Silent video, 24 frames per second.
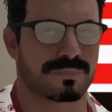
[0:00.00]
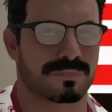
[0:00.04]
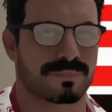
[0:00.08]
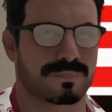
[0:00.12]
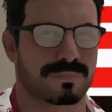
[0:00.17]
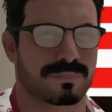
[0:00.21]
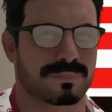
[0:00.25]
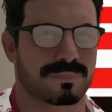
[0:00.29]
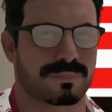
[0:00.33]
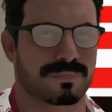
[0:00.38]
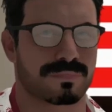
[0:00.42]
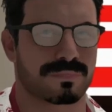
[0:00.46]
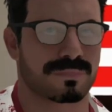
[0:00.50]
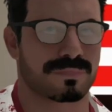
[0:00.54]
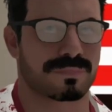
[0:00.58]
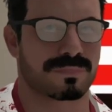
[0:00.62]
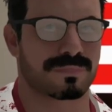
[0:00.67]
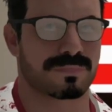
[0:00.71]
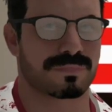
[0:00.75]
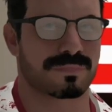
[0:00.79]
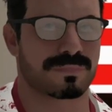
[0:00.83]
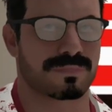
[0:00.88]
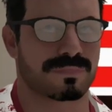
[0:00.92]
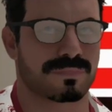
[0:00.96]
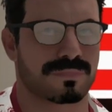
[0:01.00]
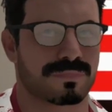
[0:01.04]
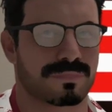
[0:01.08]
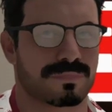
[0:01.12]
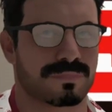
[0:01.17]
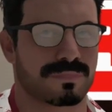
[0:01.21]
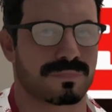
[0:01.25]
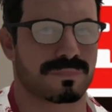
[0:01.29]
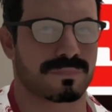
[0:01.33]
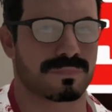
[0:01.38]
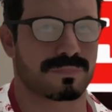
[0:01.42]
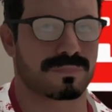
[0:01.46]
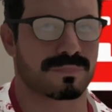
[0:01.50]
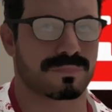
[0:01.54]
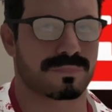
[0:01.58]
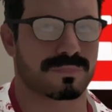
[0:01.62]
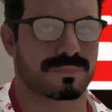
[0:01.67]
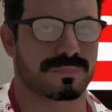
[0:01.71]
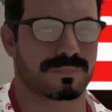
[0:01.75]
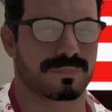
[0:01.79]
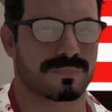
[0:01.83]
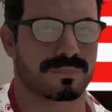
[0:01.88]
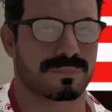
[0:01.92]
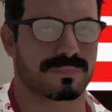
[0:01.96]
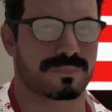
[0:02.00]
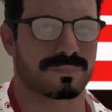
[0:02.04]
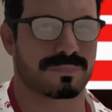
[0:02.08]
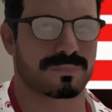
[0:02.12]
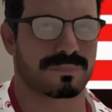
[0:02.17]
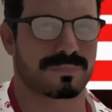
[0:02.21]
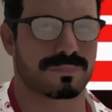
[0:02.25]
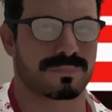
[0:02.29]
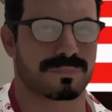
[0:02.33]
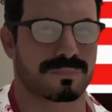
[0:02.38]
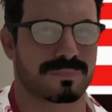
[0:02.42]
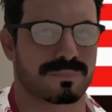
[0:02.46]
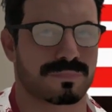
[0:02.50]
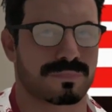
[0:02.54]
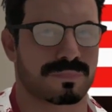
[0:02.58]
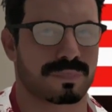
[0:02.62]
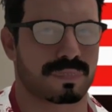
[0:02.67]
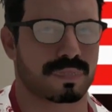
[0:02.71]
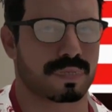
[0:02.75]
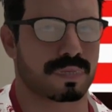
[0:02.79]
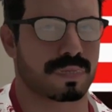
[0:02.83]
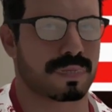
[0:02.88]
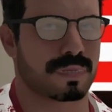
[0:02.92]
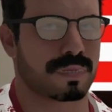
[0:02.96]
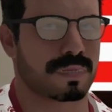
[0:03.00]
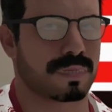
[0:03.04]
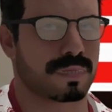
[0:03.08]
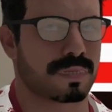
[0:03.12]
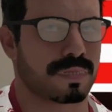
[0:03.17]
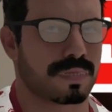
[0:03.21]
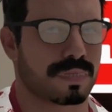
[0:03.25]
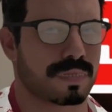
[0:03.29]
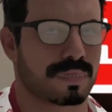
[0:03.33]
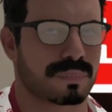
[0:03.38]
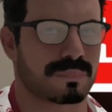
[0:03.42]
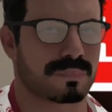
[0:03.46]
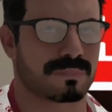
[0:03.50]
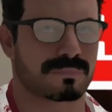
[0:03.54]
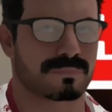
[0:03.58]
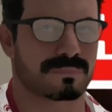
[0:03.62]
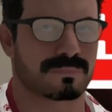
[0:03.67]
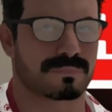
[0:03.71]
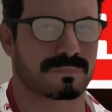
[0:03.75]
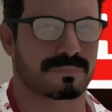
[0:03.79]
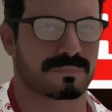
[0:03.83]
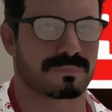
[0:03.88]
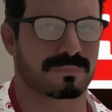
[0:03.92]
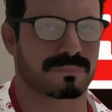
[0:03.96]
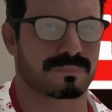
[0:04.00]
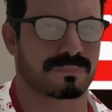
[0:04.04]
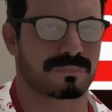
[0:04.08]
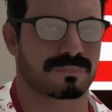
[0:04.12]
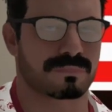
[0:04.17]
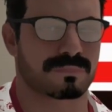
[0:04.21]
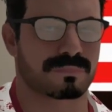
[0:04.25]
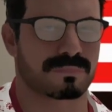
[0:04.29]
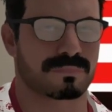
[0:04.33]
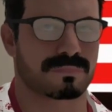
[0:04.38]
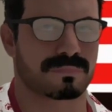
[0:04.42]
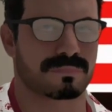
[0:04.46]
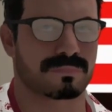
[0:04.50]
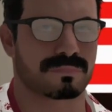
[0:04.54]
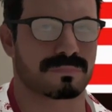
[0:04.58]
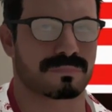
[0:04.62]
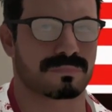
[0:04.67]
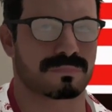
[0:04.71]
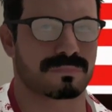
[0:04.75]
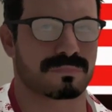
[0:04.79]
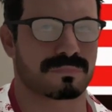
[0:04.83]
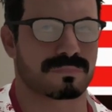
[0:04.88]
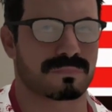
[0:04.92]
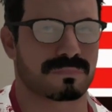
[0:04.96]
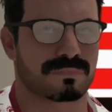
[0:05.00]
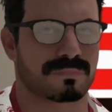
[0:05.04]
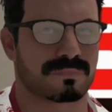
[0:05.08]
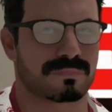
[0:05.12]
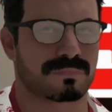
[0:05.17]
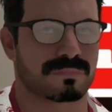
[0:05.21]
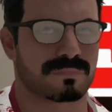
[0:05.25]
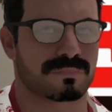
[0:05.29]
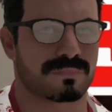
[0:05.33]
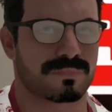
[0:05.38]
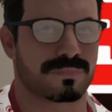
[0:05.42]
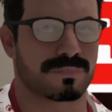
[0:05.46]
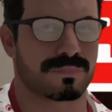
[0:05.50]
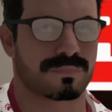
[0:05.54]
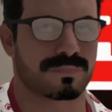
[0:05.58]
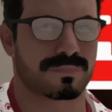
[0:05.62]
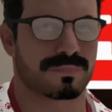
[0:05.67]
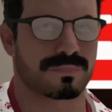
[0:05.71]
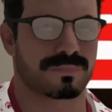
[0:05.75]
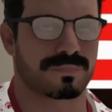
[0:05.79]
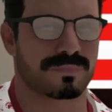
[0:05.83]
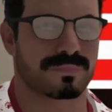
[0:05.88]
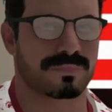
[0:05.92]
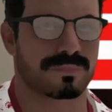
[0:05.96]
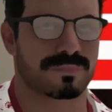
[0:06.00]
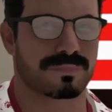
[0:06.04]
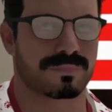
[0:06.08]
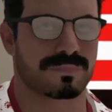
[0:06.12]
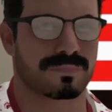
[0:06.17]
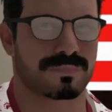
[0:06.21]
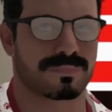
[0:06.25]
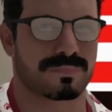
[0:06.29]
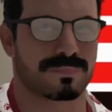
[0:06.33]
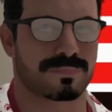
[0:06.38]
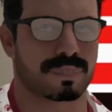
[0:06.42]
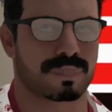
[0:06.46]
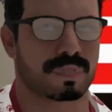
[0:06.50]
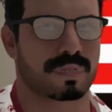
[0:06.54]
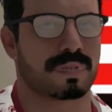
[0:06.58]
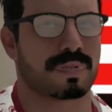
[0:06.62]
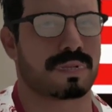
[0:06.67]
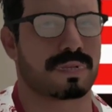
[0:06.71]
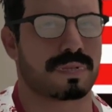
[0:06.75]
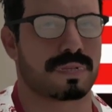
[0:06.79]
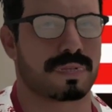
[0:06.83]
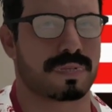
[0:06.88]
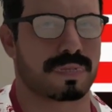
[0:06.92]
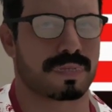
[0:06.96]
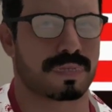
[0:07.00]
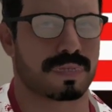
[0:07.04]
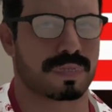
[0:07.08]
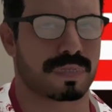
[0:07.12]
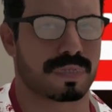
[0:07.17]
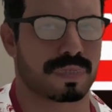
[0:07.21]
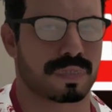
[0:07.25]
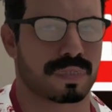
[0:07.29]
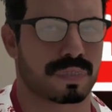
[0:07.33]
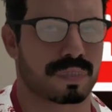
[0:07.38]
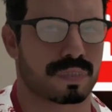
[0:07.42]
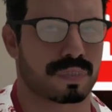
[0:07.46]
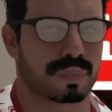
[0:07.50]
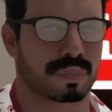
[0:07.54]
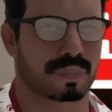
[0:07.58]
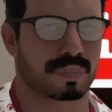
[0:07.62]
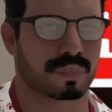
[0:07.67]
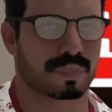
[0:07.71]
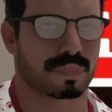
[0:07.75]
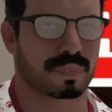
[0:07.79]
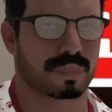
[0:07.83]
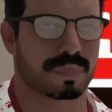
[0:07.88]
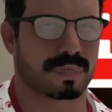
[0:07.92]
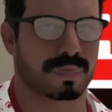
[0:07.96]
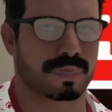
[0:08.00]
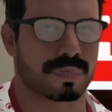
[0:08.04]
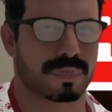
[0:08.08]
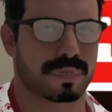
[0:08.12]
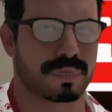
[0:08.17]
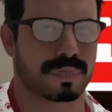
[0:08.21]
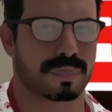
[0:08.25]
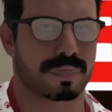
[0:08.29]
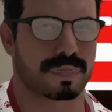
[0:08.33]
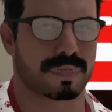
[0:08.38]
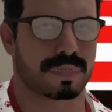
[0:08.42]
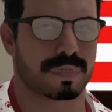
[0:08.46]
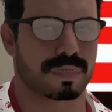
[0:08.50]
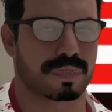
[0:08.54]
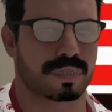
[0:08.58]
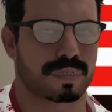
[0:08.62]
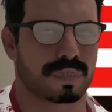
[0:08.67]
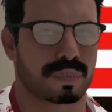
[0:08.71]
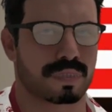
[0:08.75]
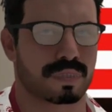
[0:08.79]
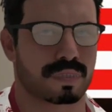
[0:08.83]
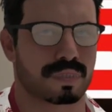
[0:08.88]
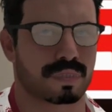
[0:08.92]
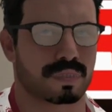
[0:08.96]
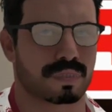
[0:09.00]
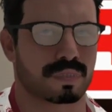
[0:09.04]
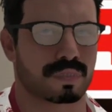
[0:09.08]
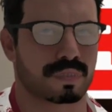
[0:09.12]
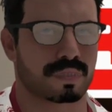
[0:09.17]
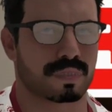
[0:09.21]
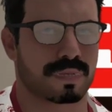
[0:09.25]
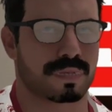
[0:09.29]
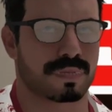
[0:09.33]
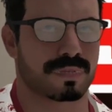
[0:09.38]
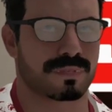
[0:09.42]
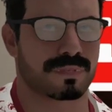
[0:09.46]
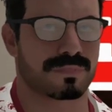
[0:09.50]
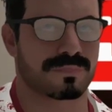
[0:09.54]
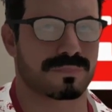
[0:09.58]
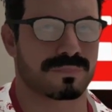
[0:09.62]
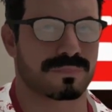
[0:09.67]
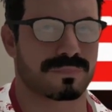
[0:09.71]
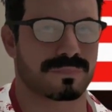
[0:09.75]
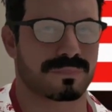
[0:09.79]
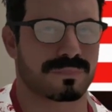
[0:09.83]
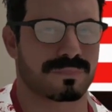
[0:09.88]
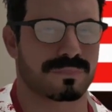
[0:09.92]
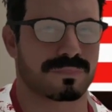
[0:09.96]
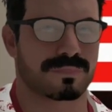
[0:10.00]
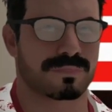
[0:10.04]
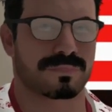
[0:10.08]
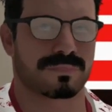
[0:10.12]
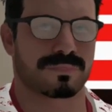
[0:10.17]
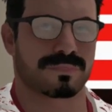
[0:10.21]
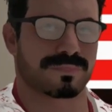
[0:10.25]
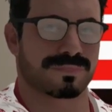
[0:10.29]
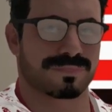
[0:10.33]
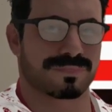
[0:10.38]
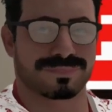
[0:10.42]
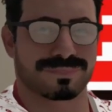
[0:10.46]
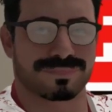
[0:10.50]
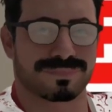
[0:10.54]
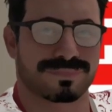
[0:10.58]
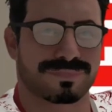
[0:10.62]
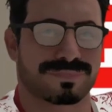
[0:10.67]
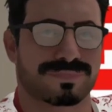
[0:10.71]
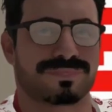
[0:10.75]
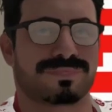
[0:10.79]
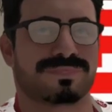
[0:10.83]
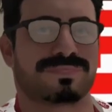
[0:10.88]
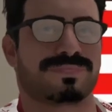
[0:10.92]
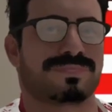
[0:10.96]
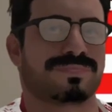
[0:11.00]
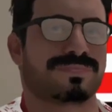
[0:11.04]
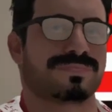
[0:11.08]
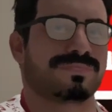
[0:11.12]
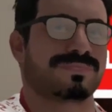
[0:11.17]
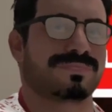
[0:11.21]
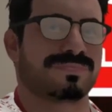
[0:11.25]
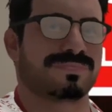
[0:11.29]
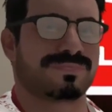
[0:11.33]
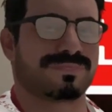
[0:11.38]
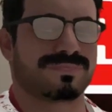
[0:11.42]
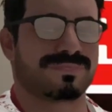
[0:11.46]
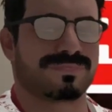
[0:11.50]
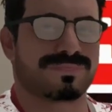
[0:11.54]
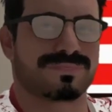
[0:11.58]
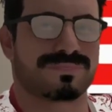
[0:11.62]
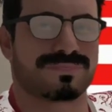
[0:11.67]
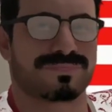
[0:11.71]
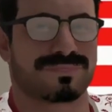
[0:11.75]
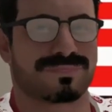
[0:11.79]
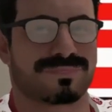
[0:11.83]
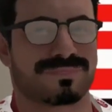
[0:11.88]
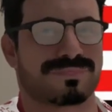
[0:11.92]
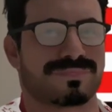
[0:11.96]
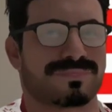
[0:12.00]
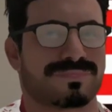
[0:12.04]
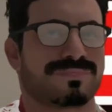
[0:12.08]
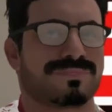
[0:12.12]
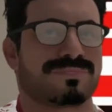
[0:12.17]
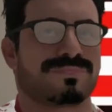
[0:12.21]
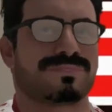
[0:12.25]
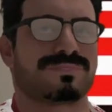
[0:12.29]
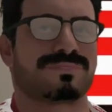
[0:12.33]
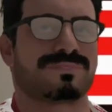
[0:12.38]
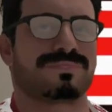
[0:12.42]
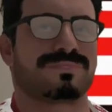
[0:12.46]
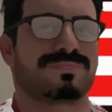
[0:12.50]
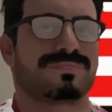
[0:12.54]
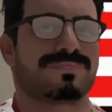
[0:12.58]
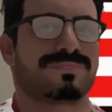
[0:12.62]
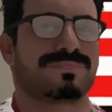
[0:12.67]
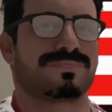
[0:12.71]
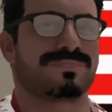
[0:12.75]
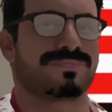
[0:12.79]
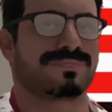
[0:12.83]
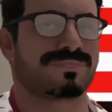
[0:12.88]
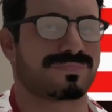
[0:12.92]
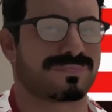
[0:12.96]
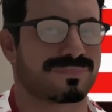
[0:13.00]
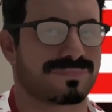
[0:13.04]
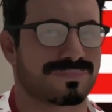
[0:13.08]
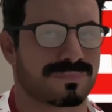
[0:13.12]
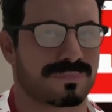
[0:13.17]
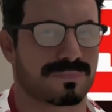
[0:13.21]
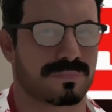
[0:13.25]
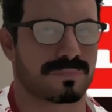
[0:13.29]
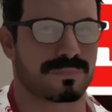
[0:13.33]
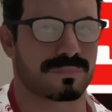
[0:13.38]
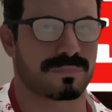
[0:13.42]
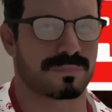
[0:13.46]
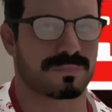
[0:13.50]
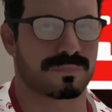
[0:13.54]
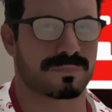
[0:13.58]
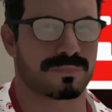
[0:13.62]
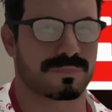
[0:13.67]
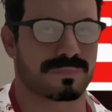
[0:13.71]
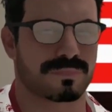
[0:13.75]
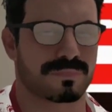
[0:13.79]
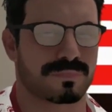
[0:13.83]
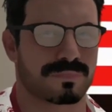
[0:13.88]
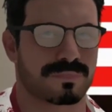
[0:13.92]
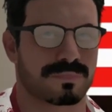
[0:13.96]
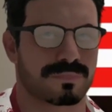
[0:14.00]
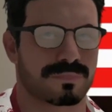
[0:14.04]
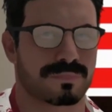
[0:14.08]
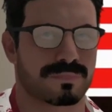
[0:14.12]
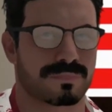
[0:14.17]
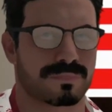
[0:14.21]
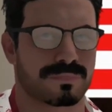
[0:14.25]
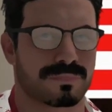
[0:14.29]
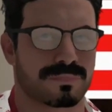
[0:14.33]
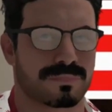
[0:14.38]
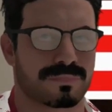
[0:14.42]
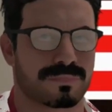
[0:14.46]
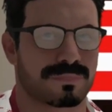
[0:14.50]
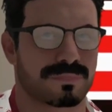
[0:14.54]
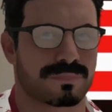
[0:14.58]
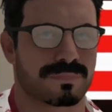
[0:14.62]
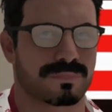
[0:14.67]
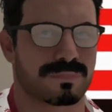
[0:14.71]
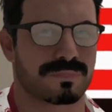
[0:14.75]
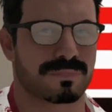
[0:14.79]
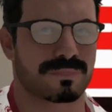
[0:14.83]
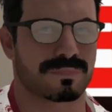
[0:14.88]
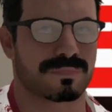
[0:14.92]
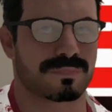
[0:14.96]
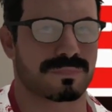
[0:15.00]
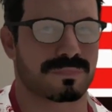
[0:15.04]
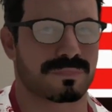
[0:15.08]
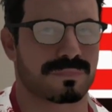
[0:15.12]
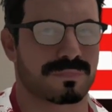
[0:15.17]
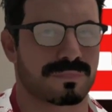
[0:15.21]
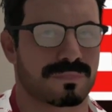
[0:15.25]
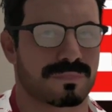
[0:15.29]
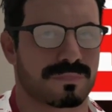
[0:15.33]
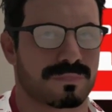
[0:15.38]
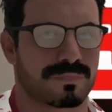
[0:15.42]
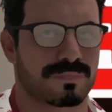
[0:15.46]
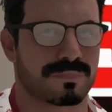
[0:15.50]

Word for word: one thing I hate about virtual wrestling, and it's the fact that we take things and we ram them into the ground. Let me make an example, shall I? Ethan Carter III. EC3.